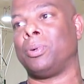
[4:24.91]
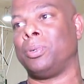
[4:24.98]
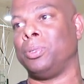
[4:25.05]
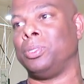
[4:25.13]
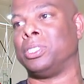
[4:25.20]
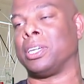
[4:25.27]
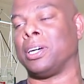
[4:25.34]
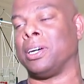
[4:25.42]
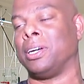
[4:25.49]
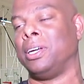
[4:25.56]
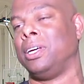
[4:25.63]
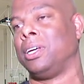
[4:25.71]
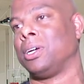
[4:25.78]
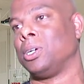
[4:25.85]
who's uh,
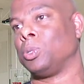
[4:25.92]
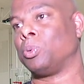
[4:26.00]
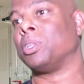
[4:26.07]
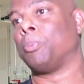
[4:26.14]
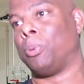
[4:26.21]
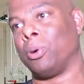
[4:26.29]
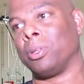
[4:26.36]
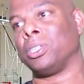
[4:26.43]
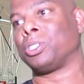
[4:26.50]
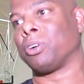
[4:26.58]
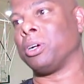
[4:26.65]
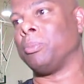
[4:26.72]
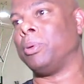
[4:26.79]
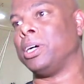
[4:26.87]
who's with the Portland
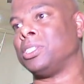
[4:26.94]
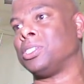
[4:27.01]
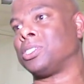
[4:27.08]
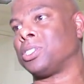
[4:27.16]
Trailblazers.